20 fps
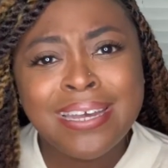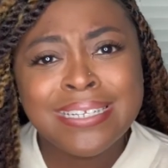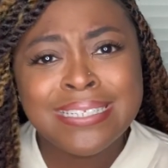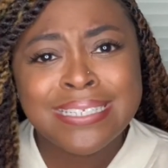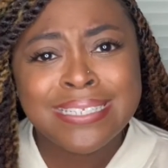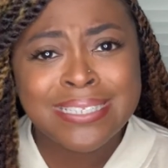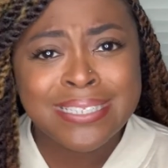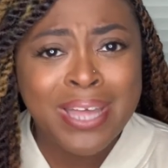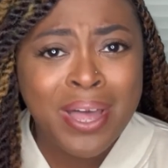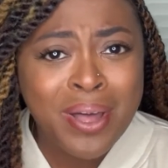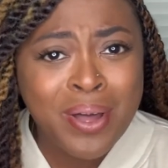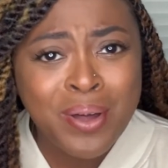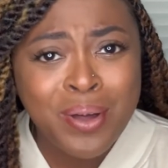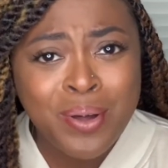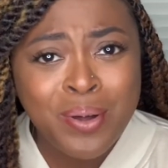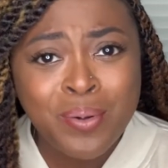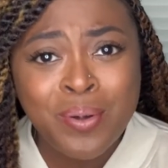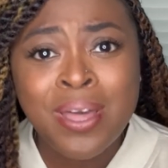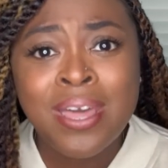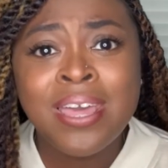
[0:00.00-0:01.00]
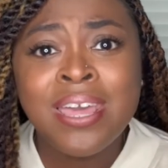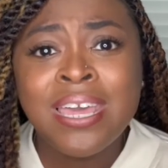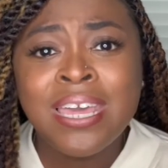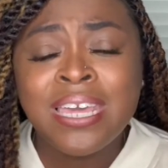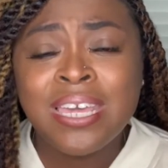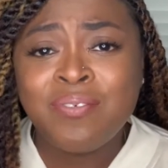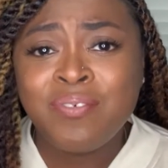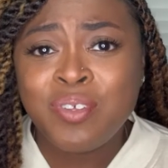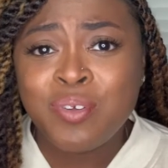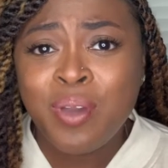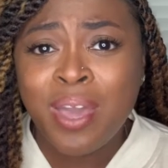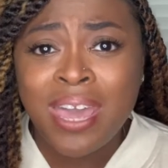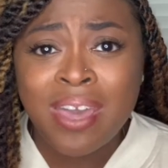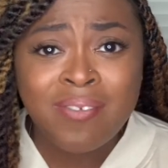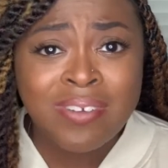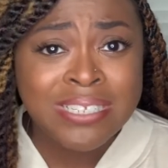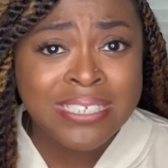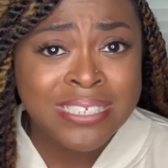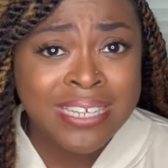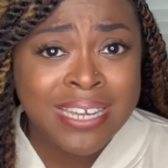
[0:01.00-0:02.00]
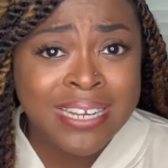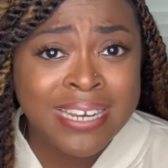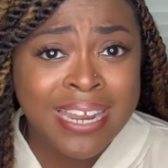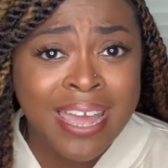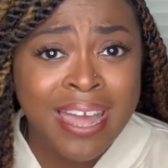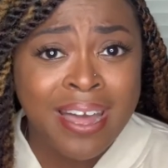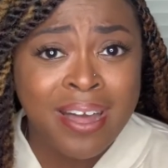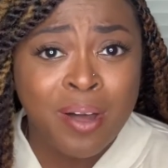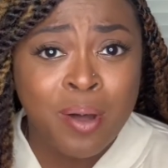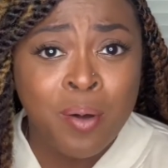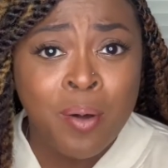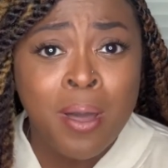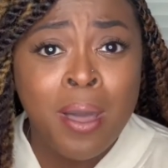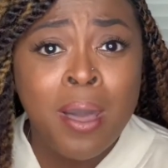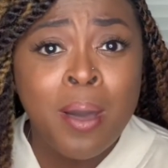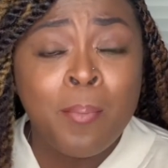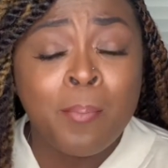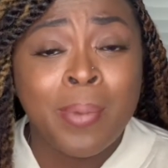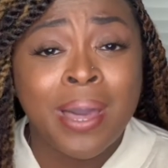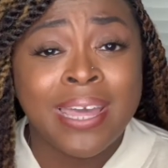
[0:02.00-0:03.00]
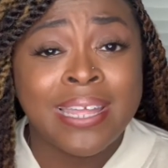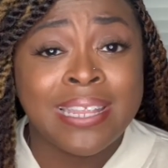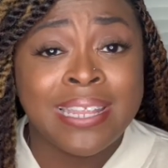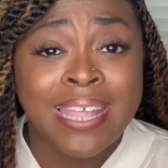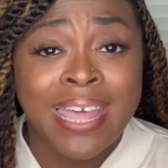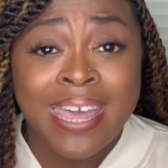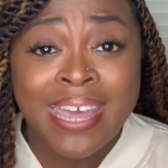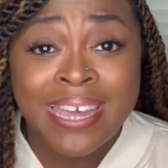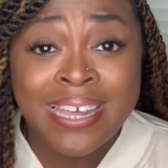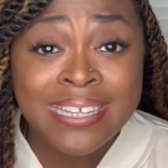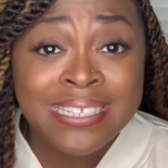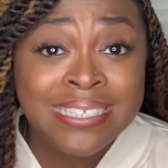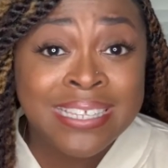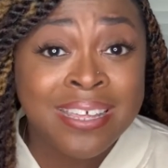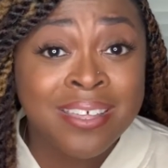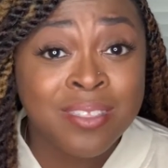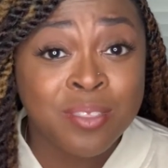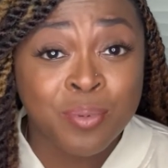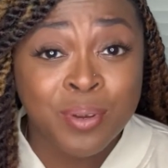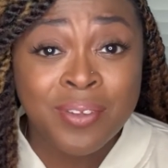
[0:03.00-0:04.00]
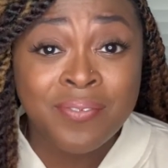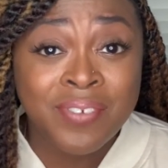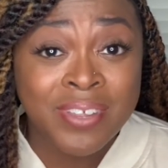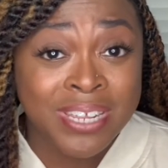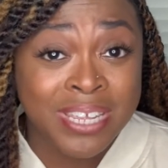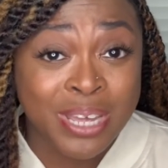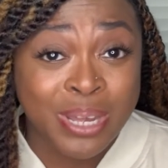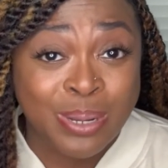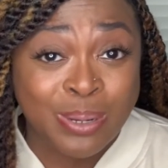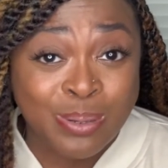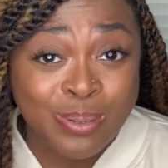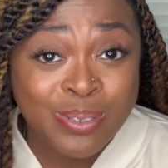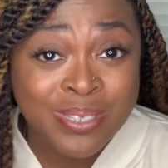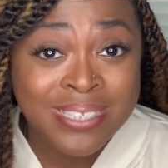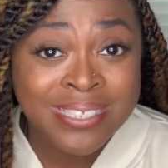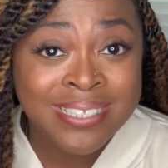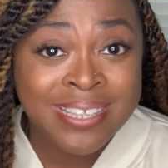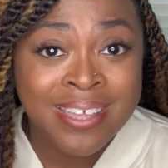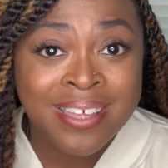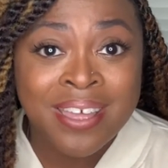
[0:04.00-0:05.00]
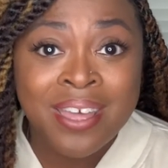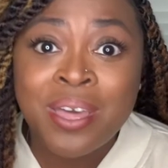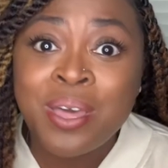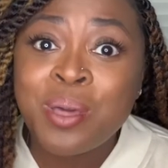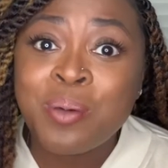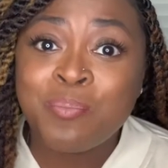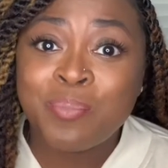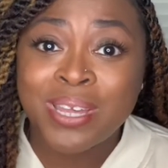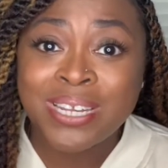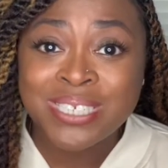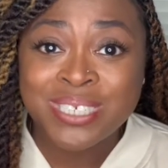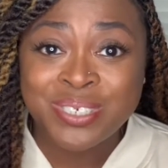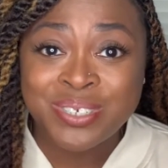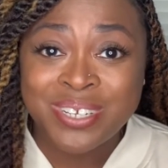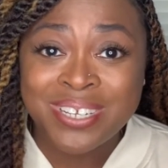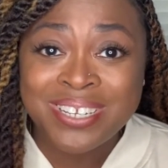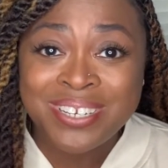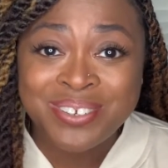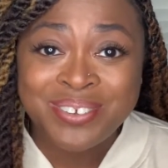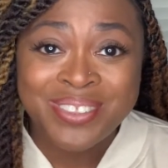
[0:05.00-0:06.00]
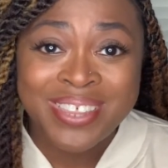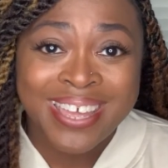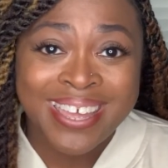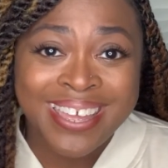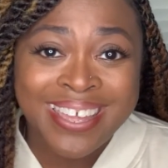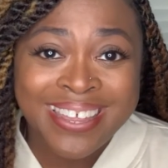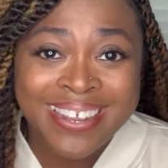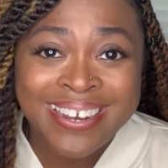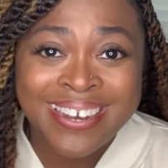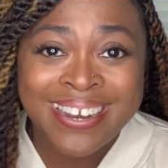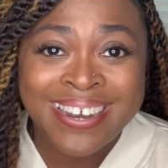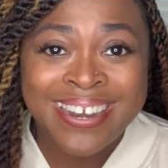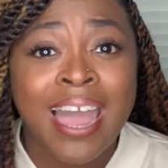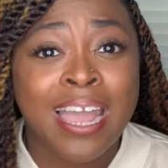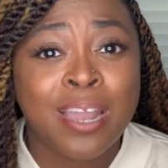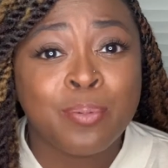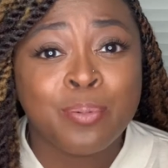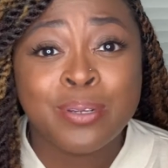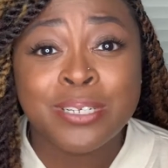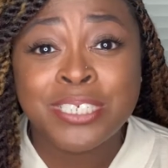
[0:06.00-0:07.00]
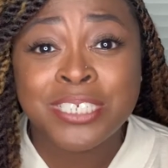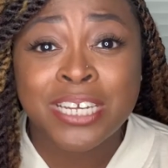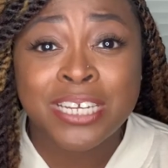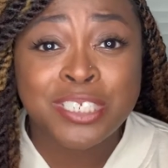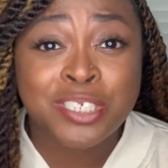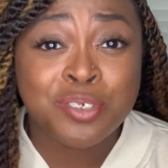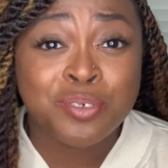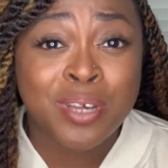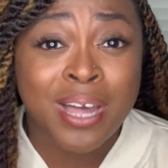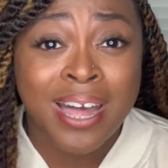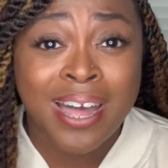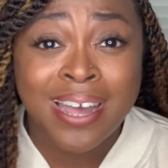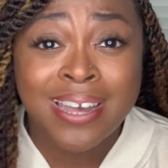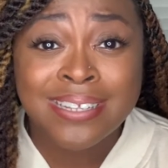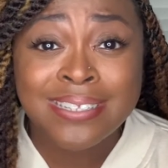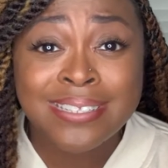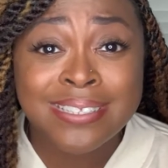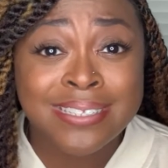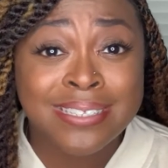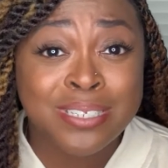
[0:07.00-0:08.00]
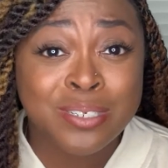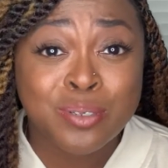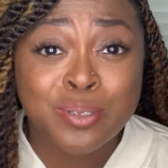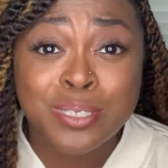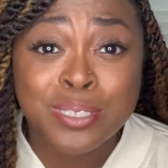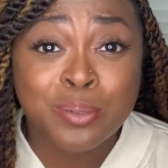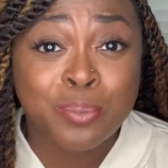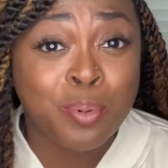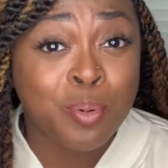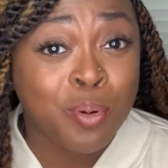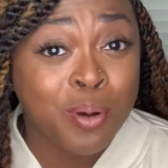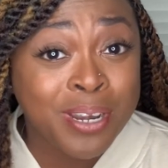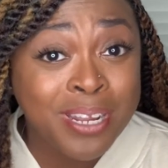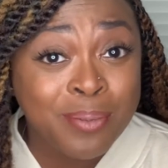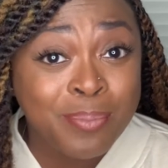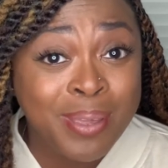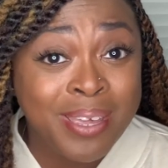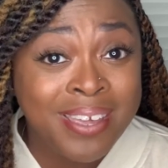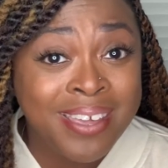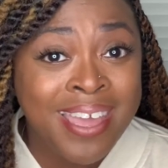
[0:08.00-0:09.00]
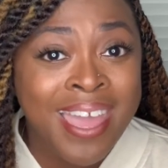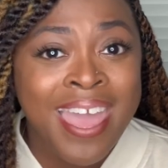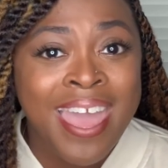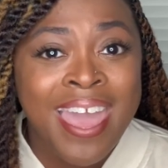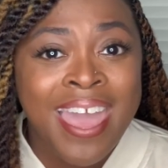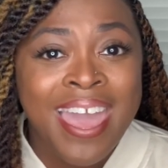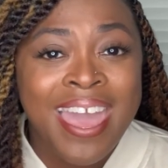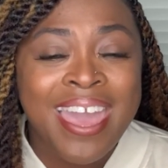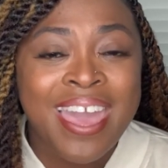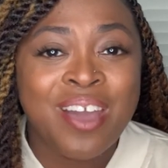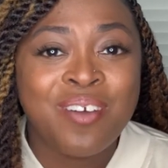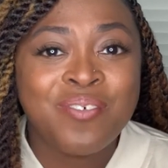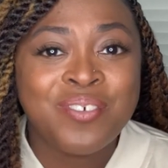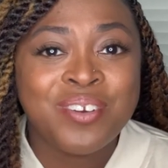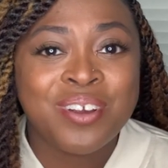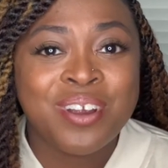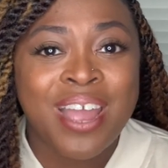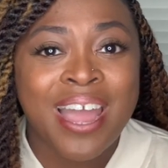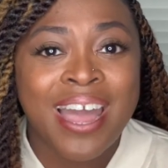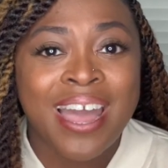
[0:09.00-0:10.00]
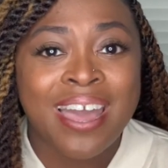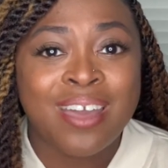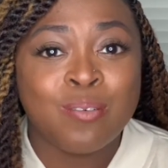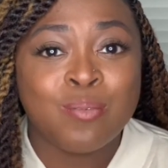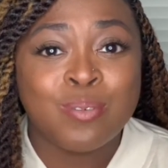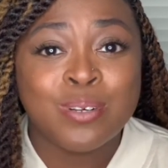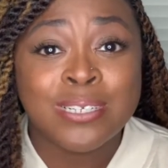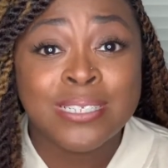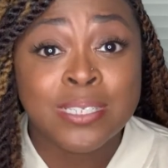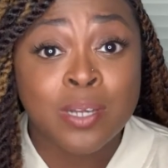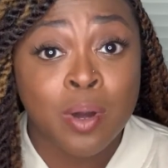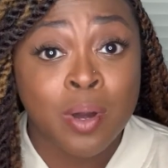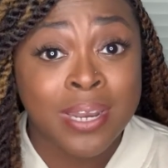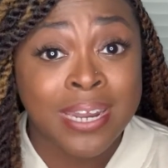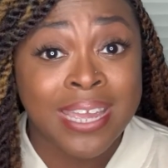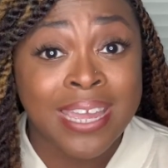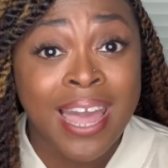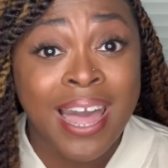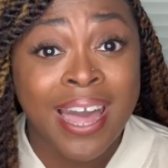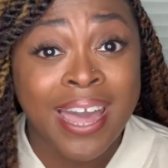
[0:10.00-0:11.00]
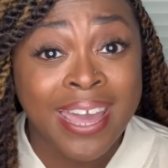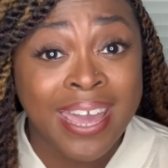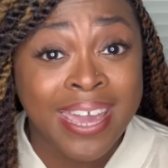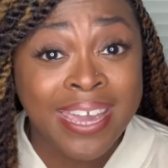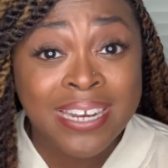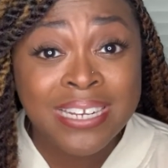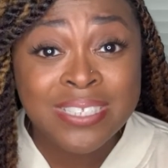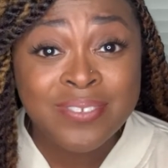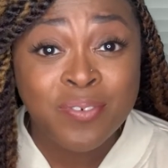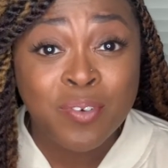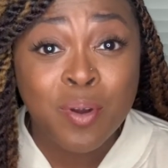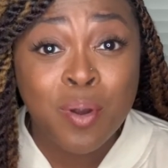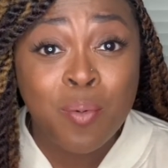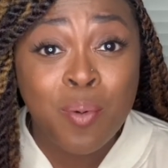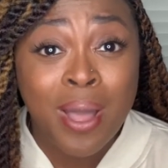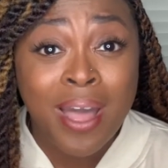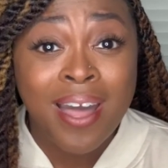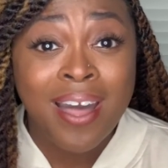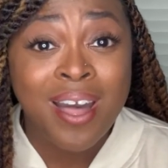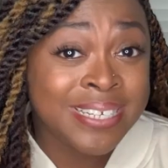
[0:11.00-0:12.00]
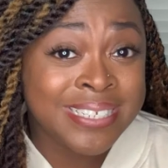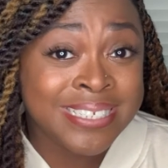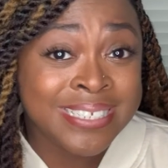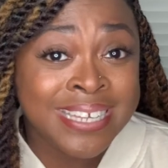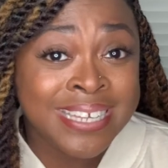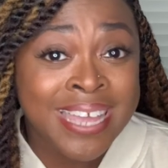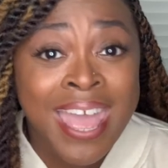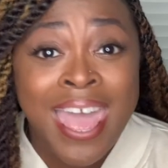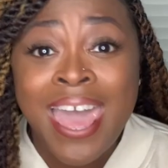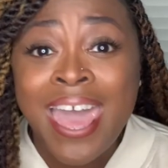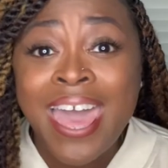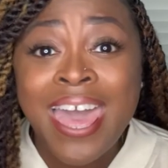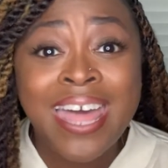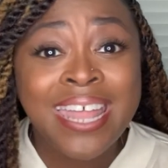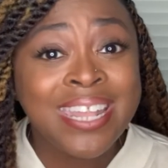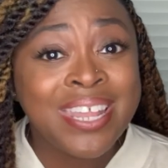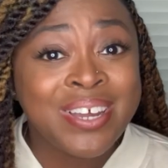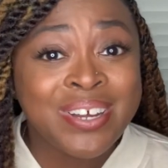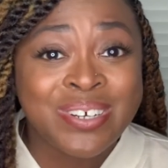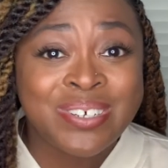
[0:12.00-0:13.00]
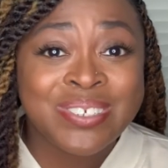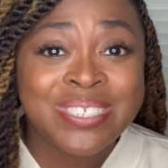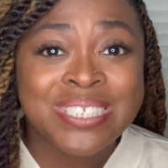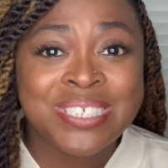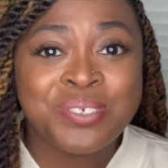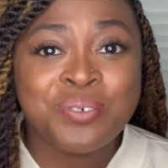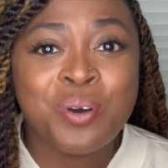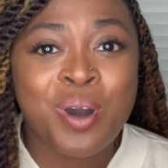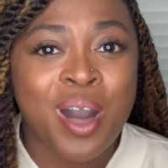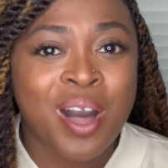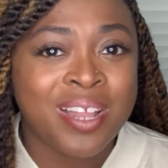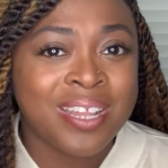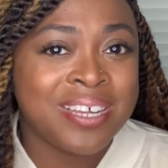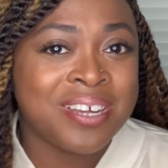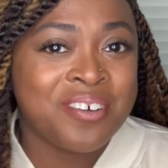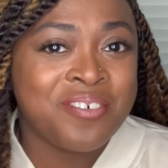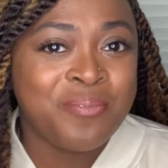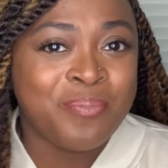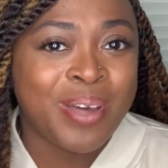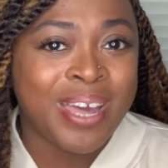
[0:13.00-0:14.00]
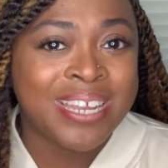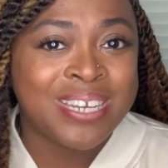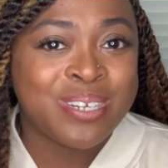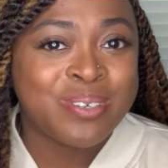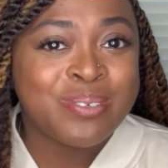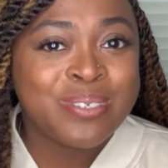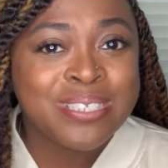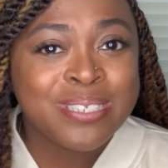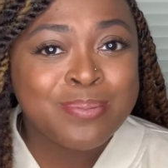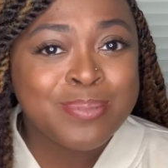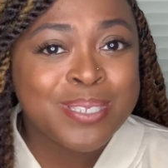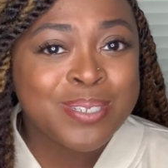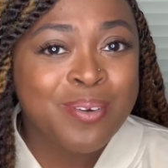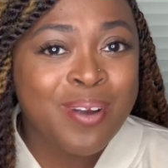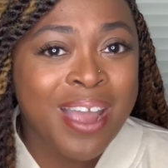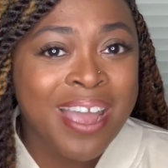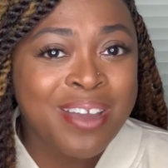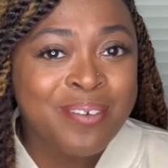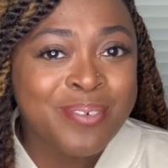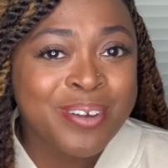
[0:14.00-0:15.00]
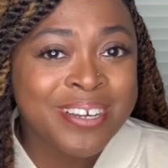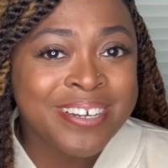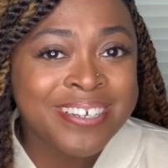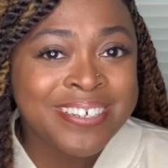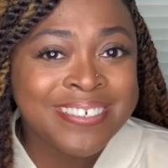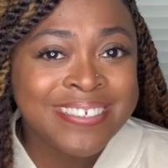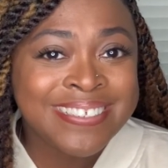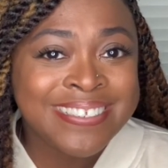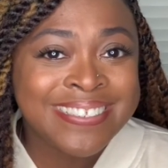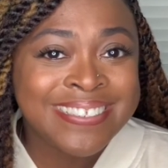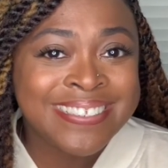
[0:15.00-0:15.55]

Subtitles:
So if you haven't checked out my last 3 videos, make sure you do that. I appreciate you guys still supporting me after I was on a hiatus for a while. Hello to all of my new subscribers.